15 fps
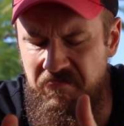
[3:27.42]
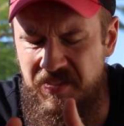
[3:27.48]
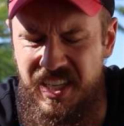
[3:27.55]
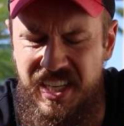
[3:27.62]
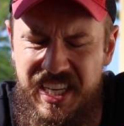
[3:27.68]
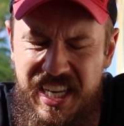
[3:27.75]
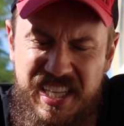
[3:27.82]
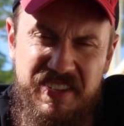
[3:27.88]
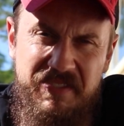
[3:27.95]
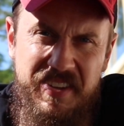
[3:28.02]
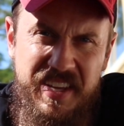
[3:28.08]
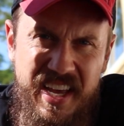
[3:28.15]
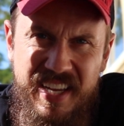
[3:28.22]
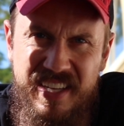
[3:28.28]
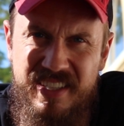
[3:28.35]
we didn't need the
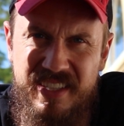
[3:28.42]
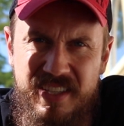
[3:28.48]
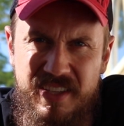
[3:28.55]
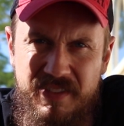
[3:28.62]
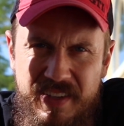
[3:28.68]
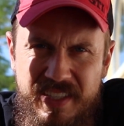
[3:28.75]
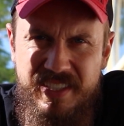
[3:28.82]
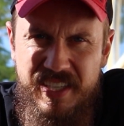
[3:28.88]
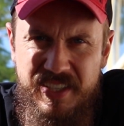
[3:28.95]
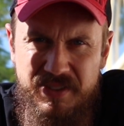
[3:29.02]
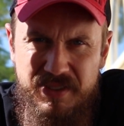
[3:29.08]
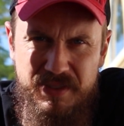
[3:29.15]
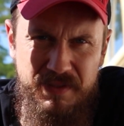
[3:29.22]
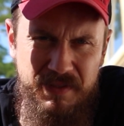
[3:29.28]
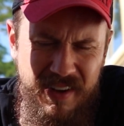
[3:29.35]
V8. The
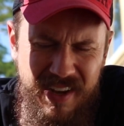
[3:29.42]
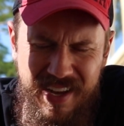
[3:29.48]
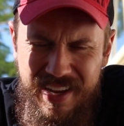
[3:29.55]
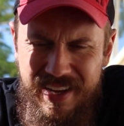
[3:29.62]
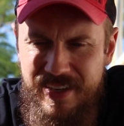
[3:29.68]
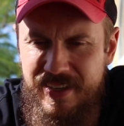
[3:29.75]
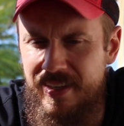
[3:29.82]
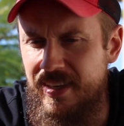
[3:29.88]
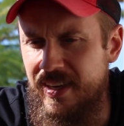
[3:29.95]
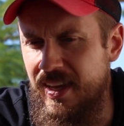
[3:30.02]
V6 was fine.